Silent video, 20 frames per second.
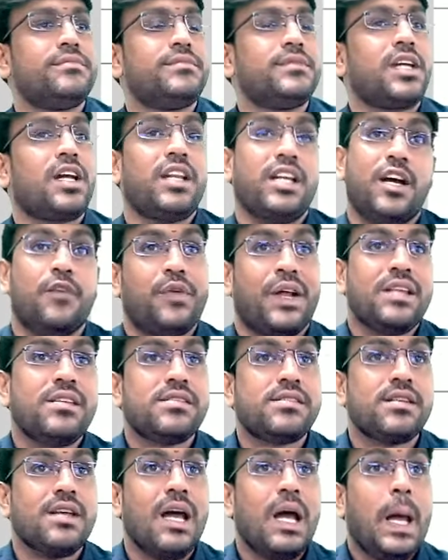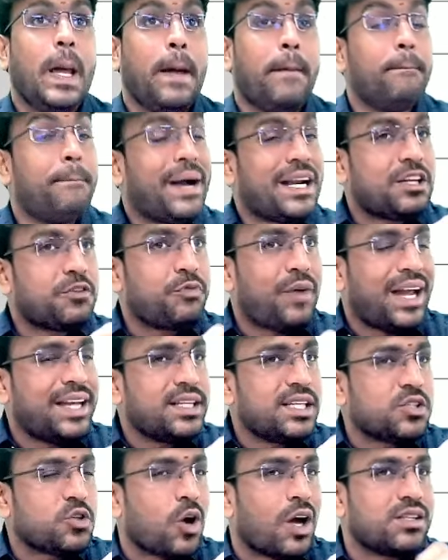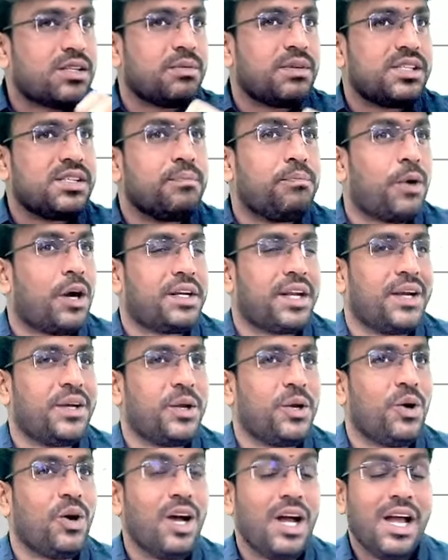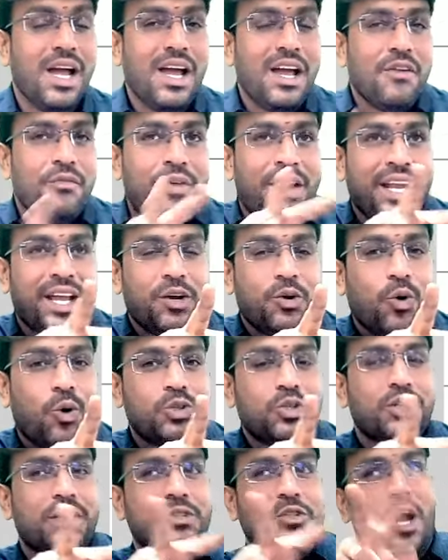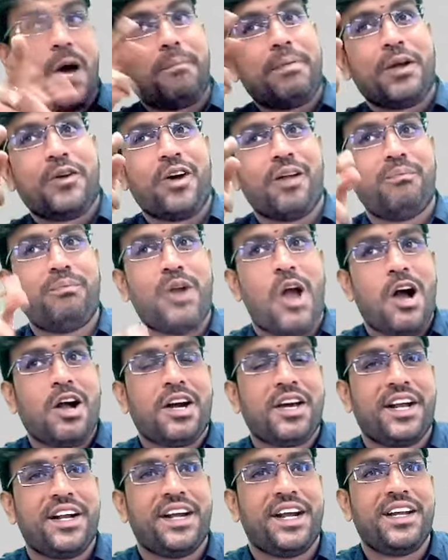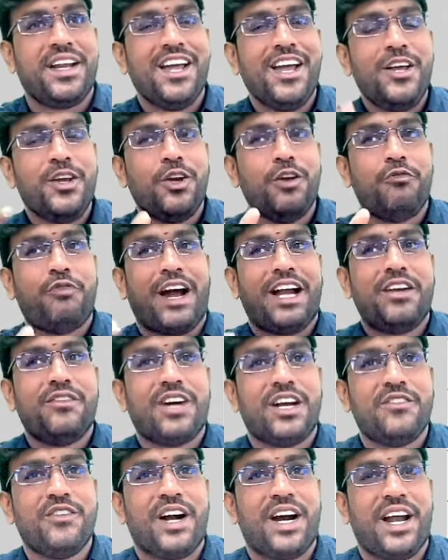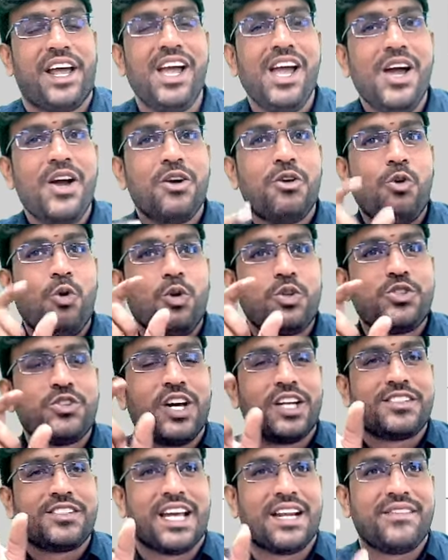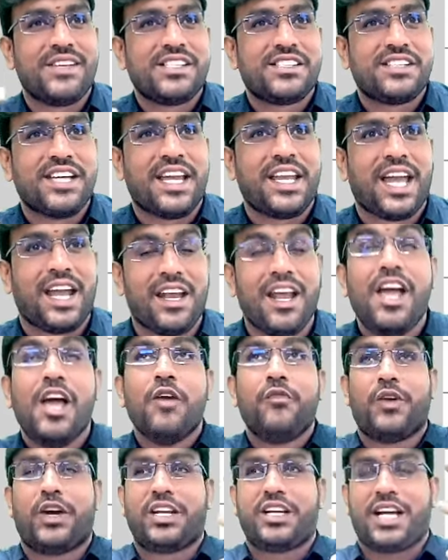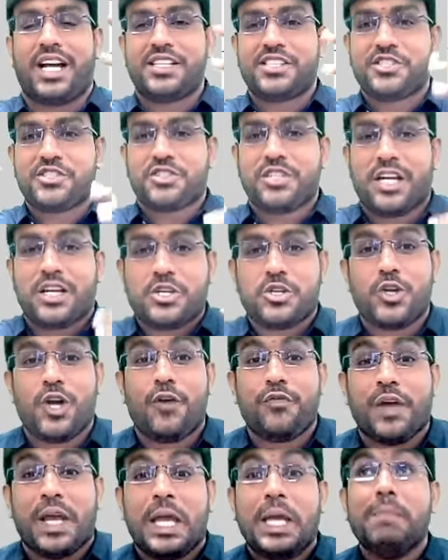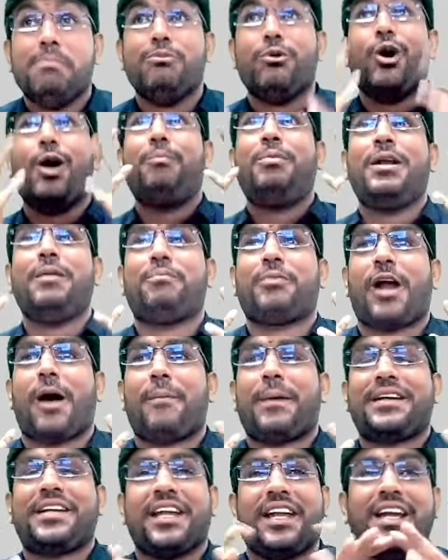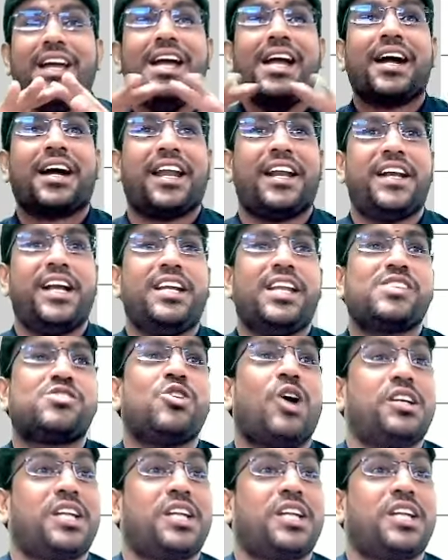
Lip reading: Clear, friends? But why this concept is important, when I go to the topic called block credit, you will find one word, goods or service taken for construction of immovable property, credit is not